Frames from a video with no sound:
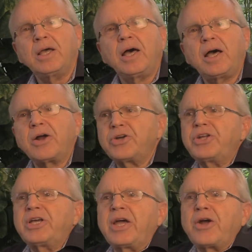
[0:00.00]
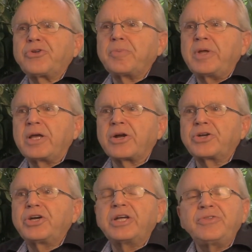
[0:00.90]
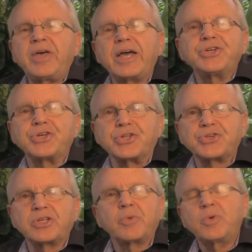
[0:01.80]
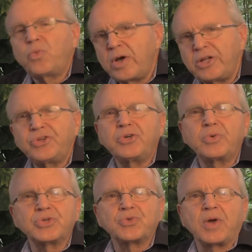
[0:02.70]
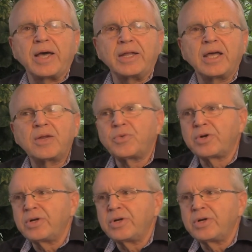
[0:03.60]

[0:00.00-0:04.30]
Our good character, meaning our good intentions, and that we want to do what's right, and